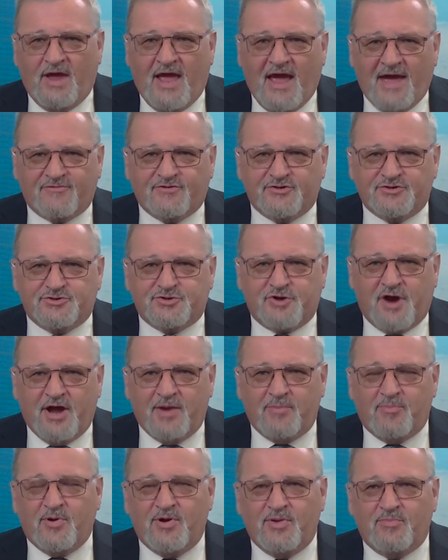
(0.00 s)
We have to
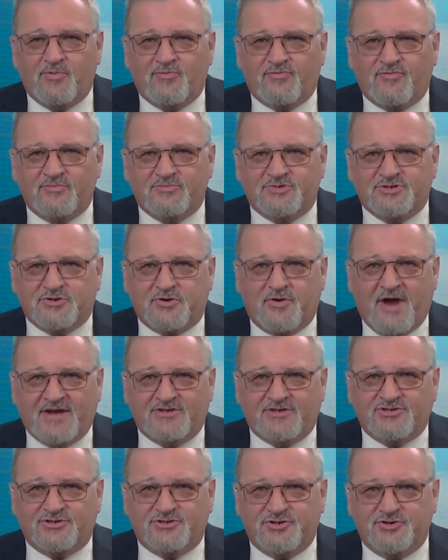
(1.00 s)
train people from
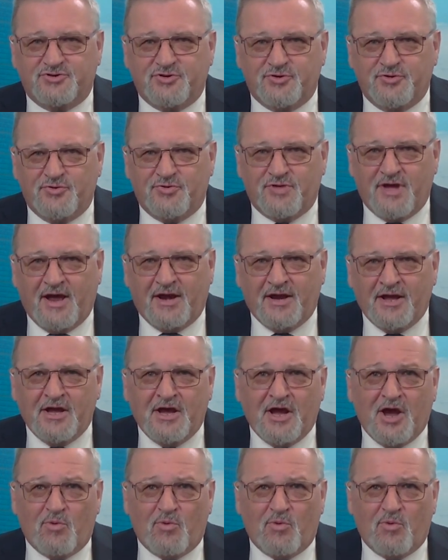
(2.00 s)
scratch to do that.